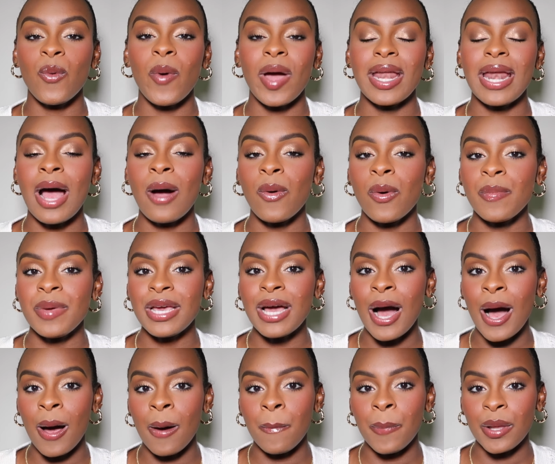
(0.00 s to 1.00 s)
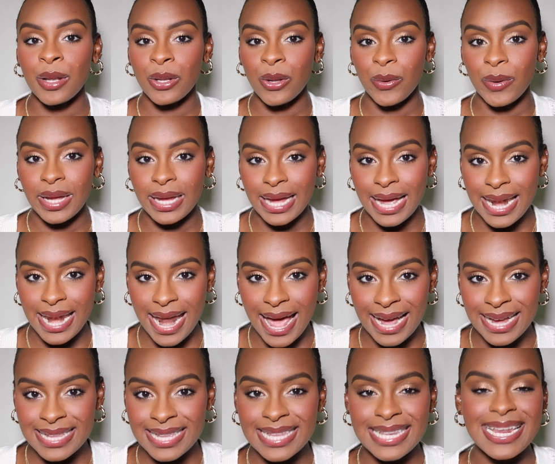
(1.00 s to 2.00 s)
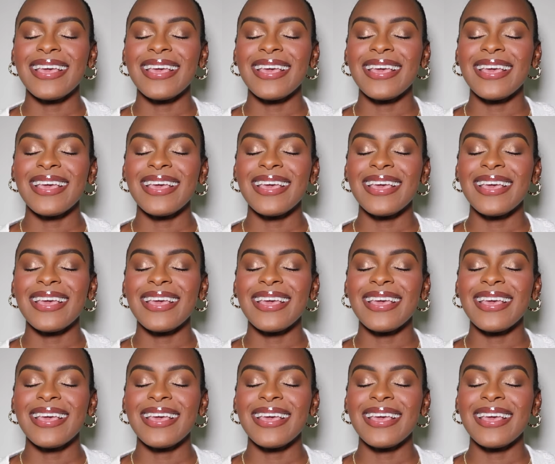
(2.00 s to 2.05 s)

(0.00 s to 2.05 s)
when I will be uploading next.